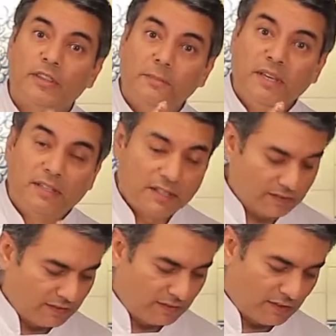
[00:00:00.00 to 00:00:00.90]
the meat
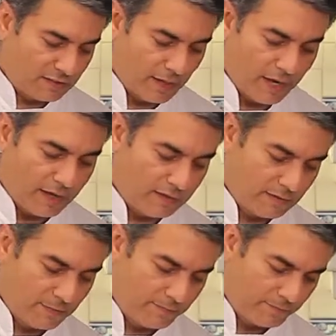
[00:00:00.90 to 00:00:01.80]
doesn't stick to my
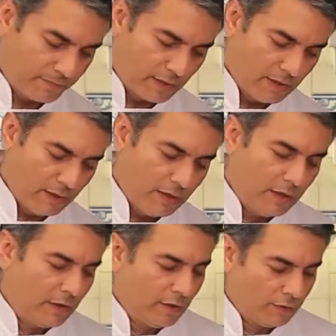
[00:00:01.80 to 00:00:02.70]
hands.
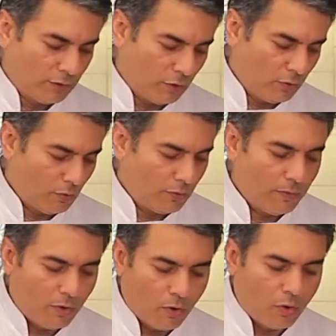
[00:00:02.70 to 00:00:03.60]
So,
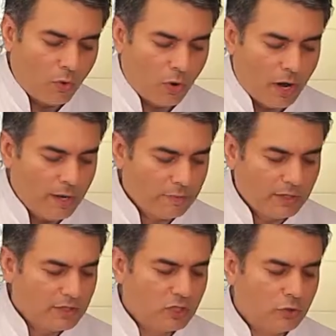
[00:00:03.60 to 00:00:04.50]
I'm going to